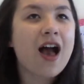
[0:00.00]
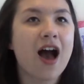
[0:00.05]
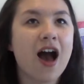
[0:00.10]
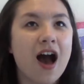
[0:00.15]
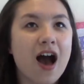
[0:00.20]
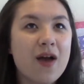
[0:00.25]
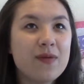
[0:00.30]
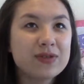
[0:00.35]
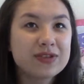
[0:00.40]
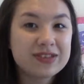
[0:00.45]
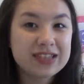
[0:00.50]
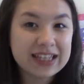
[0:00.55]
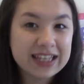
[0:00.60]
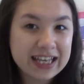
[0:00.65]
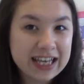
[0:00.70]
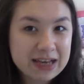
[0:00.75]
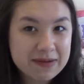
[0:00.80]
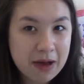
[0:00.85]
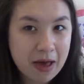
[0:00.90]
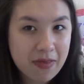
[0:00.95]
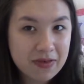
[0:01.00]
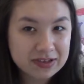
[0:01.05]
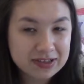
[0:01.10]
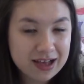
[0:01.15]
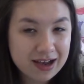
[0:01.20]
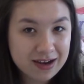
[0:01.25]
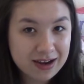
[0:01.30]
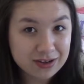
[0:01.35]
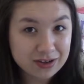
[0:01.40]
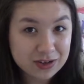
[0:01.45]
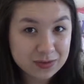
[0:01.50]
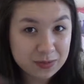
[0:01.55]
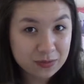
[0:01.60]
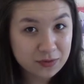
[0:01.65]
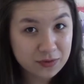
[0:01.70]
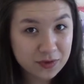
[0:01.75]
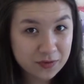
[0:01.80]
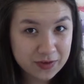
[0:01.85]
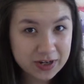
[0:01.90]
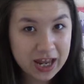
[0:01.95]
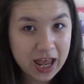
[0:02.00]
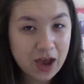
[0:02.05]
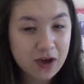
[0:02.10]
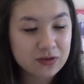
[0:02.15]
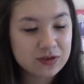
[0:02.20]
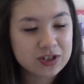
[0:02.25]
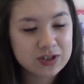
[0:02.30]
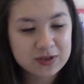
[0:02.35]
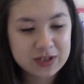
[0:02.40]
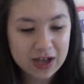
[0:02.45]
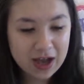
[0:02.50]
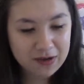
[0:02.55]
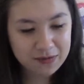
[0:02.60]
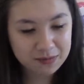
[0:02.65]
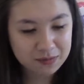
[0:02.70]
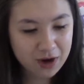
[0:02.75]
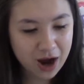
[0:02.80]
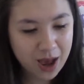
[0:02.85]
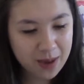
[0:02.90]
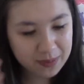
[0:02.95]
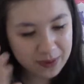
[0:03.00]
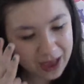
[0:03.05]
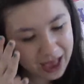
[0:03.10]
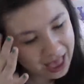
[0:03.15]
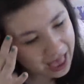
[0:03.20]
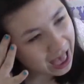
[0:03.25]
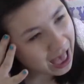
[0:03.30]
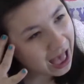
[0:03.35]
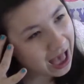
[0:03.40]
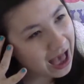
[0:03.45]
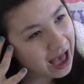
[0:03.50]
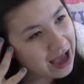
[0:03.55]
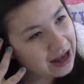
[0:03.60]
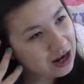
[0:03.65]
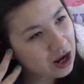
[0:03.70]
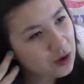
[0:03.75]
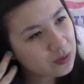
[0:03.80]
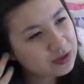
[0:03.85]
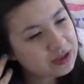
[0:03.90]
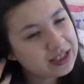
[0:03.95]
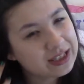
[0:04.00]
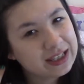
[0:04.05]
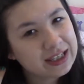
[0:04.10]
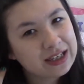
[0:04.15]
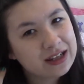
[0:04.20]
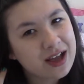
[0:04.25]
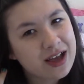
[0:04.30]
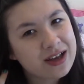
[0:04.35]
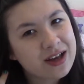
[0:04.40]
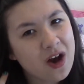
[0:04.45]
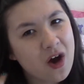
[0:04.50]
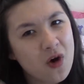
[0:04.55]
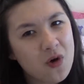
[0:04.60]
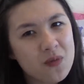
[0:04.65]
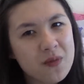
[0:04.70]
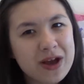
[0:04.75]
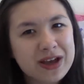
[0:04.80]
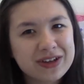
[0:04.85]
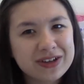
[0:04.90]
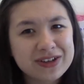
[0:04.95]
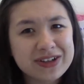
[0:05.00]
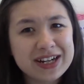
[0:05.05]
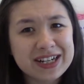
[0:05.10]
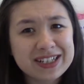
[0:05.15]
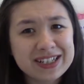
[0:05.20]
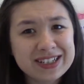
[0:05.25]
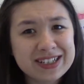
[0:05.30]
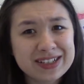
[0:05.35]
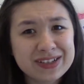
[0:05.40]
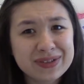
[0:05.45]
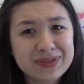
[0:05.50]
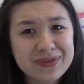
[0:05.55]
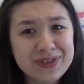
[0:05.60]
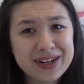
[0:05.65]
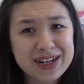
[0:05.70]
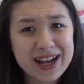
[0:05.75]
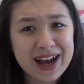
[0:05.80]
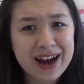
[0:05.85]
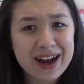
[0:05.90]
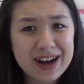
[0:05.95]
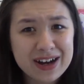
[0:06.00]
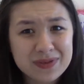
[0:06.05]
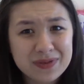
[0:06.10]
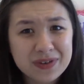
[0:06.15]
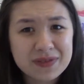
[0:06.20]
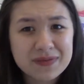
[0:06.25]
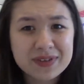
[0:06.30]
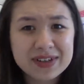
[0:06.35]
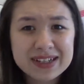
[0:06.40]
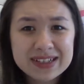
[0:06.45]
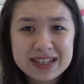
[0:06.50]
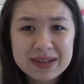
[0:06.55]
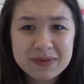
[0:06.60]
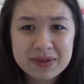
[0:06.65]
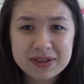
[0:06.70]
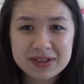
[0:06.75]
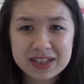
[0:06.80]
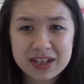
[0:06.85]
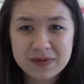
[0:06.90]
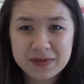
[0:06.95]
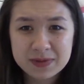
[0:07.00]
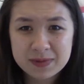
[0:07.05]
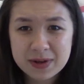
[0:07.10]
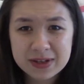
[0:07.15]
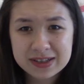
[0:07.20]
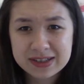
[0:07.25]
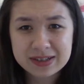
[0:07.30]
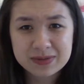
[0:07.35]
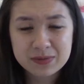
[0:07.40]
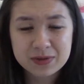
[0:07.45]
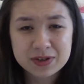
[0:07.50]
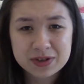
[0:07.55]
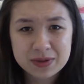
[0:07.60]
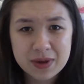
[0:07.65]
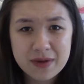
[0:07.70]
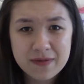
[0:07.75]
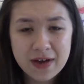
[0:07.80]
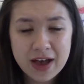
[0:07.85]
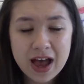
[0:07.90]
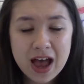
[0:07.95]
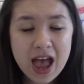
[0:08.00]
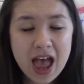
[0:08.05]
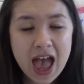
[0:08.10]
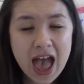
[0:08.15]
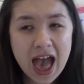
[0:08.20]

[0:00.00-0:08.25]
I was thinking about this earlier, just before the video, just to have prep. And I was thinking like, oh my goodness, this is a really hard one, because I'm not a selfish person whatsoever.